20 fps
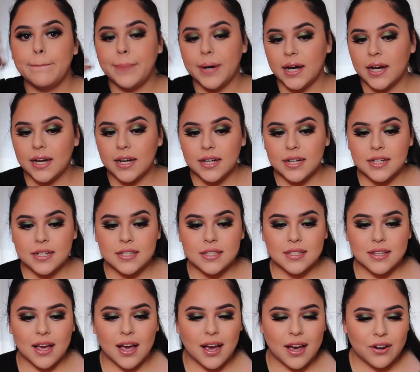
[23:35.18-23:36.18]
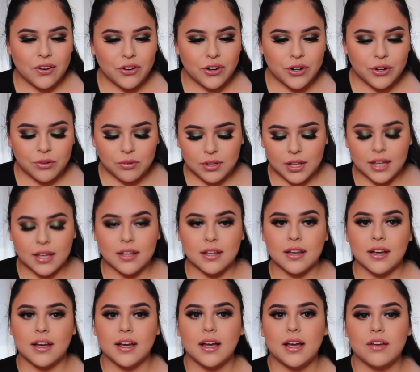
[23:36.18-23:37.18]
but I don't know,
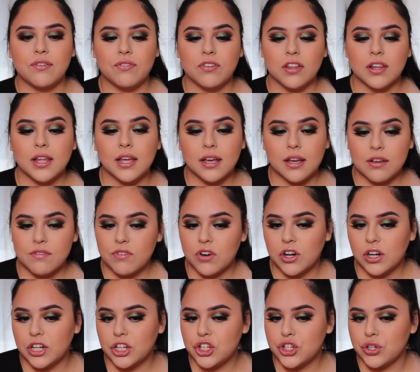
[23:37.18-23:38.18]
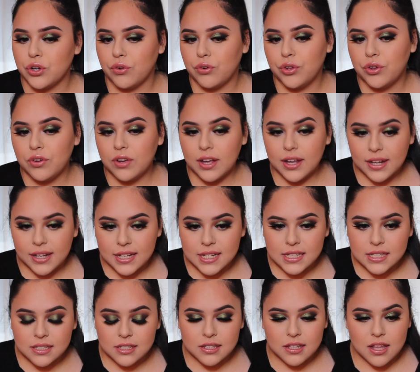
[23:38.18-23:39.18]
like, I feel like I've already showed you
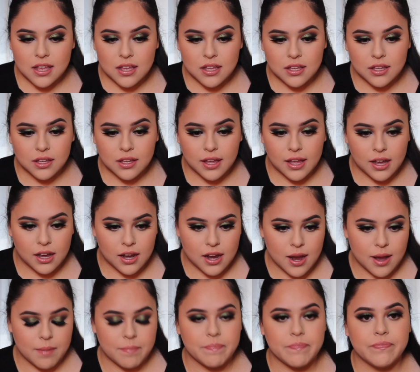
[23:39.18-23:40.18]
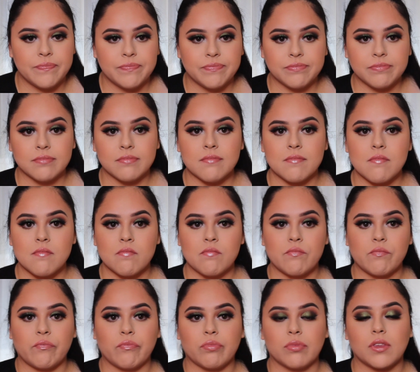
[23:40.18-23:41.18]
guys how
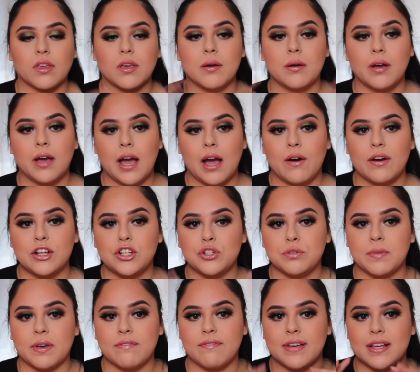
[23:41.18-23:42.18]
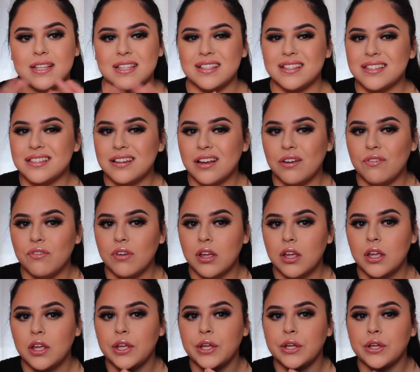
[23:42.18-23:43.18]
I do my face and stuff.
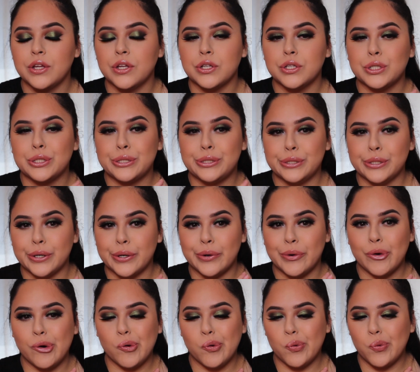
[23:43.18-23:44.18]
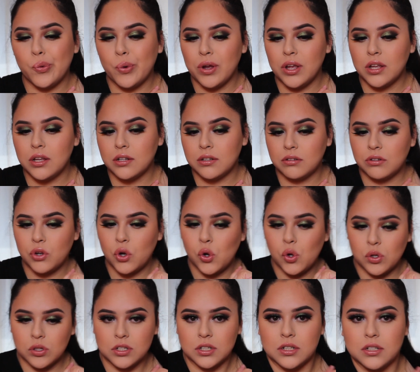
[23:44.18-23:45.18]
So
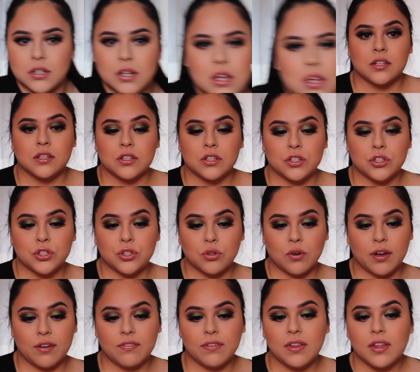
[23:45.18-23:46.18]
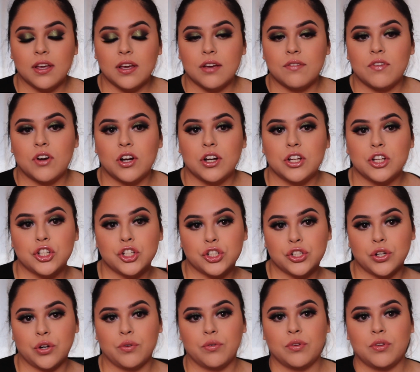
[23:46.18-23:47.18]
hold on. So I feel like I've already
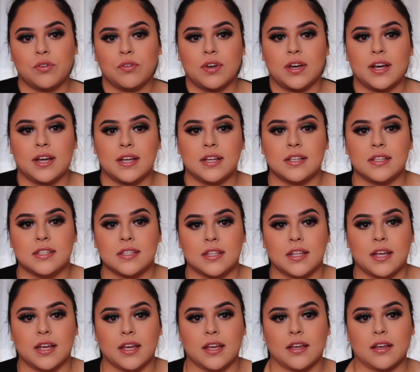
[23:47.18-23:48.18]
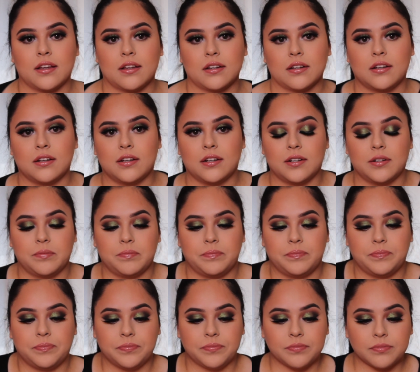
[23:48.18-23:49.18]
shown you guys like
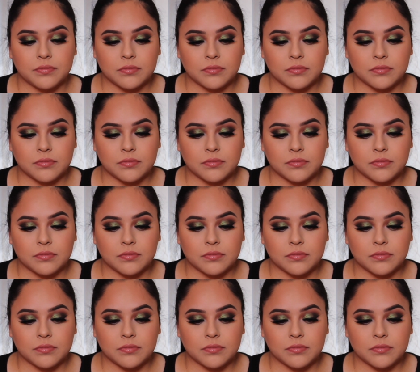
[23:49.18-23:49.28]
how